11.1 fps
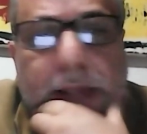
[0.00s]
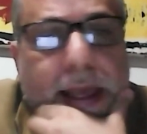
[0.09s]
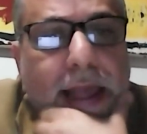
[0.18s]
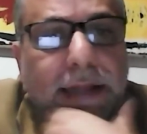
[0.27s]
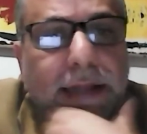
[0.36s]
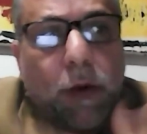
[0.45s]

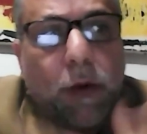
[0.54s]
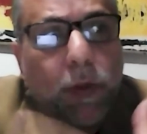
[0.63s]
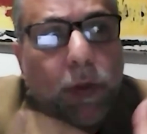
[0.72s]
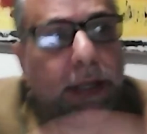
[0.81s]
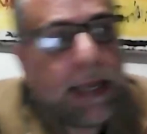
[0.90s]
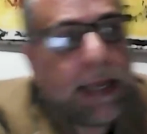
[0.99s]
and how
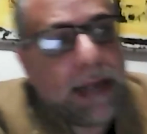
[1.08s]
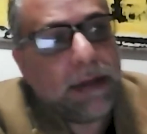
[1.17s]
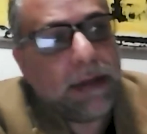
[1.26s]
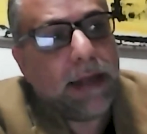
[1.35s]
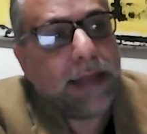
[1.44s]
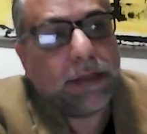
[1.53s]
we
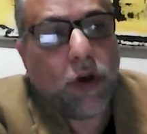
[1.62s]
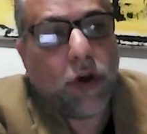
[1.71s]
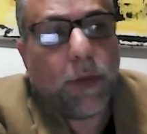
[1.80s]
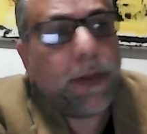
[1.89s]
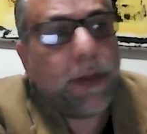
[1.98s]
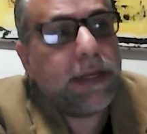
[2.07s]
can, as
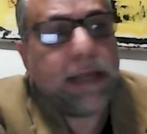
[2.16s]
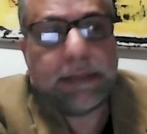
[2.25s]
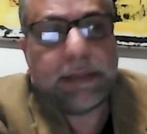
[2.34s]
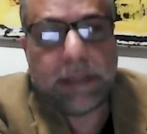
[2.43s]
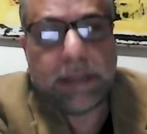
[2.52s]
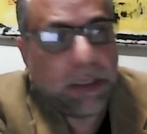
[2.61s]
company,
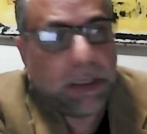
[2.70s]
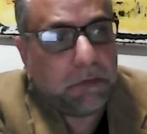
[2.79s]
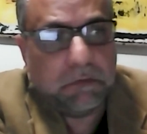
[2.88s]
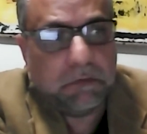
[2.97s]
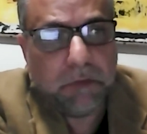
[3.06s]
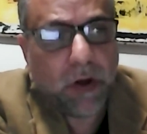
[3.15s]
as
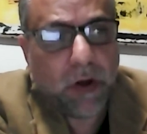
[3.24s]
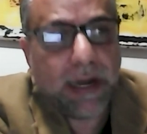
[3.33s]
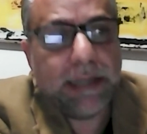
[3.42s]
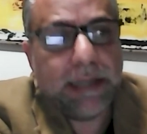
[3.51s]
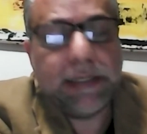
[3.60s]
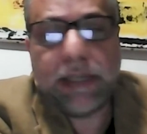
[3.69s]

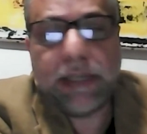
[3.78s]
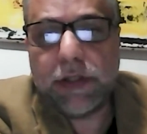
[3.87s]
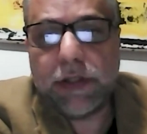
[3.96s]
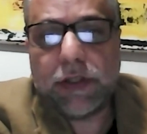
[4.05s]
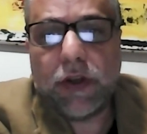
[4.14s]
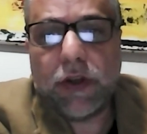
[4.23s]
organization,
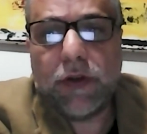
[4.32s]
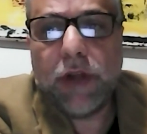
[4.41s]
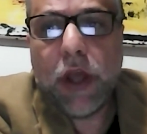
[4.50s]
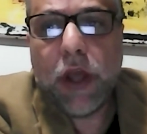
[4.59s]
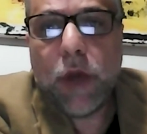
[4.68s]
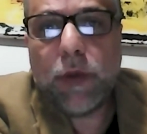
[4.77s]
and so on,
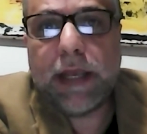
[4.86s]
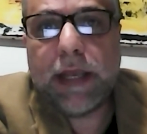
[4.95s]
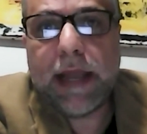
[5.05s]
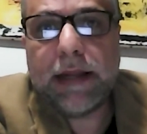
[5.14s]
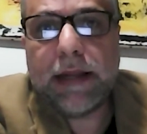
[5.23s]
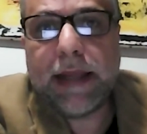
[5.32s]
we
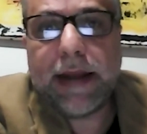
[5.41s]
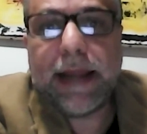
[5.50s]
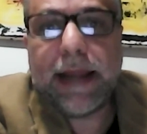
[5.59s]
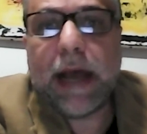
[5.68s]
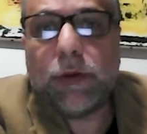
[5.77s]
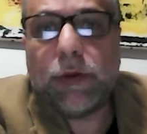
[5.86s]
can
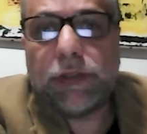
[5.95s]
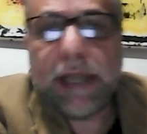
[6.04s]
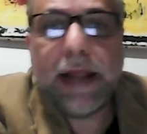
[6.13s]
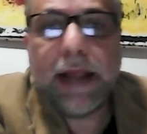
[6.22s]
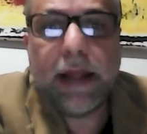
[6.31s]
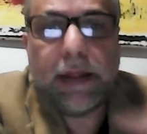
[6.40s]
carry out
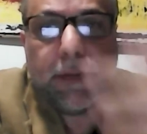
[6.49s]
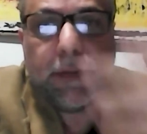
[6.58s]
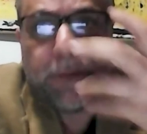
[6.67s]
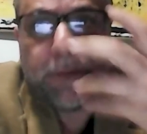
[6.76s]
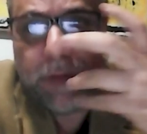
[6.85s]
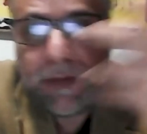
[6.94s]

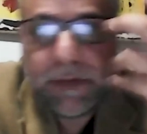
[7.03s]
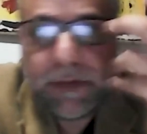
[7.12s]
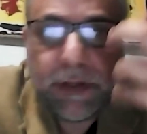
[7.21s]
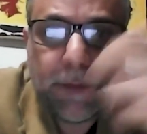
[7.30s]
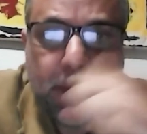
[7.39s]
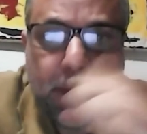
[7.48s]
this
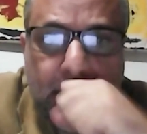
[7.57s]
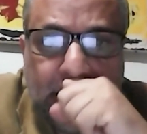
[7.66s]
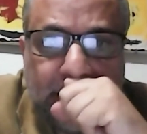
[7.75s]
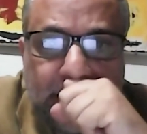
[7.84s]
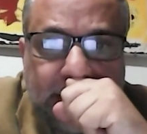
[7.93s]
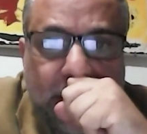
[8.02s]

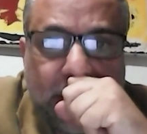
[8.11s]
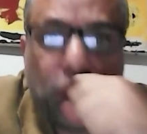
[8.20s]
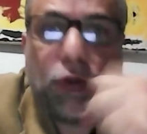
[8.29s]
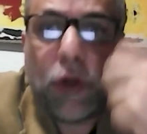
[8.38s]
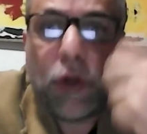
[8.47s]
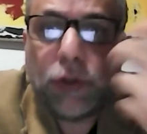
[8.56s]

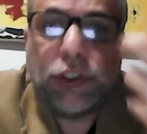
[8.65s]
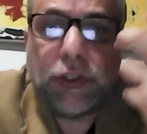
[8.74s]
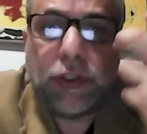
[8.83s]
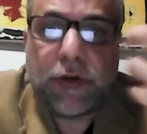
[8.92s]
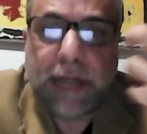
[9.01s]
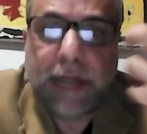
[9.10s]

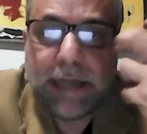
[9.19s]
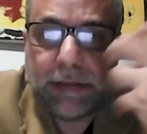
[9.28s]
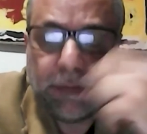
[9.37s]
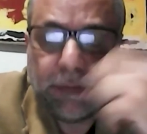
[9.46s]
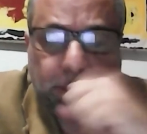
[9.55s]
ontological reality.